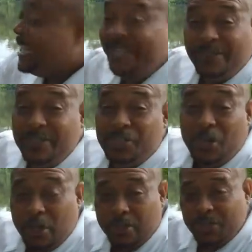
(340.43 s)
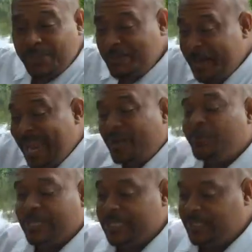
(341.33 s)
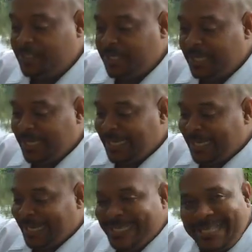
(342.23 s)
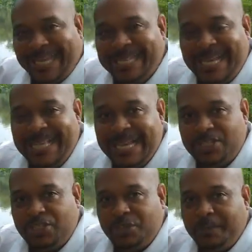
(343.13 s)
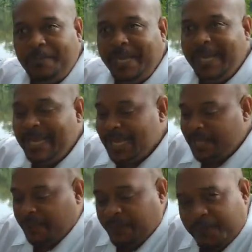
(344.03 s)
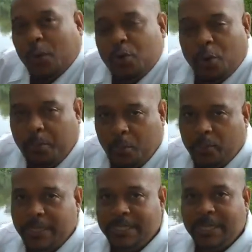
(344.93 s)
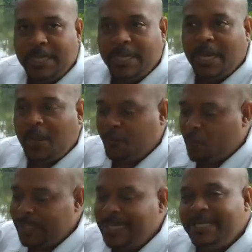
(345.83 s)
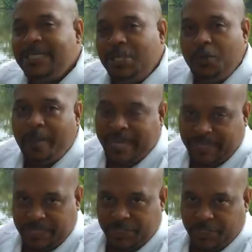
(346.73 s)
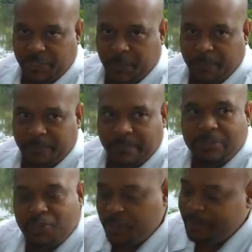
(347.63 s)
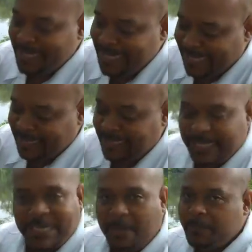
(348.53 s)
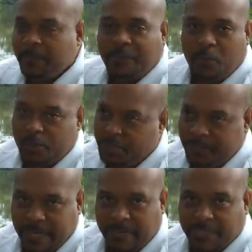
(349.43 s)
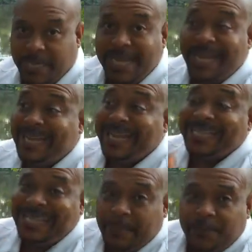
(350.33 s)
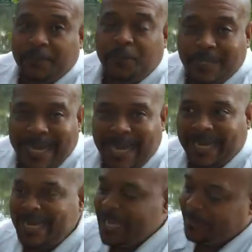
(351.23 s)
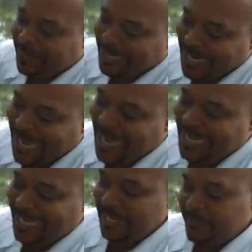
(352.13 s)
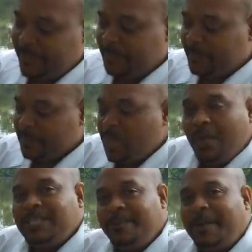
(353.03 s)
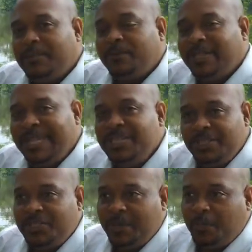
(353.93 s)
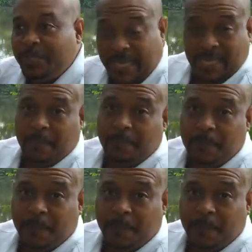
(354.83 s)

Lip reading: even church. Marriage is that thing that should be the focal point of what it is that you pay attention to. There should be nothing that comes before your marriage except for God. But God even talks about the relationship with Him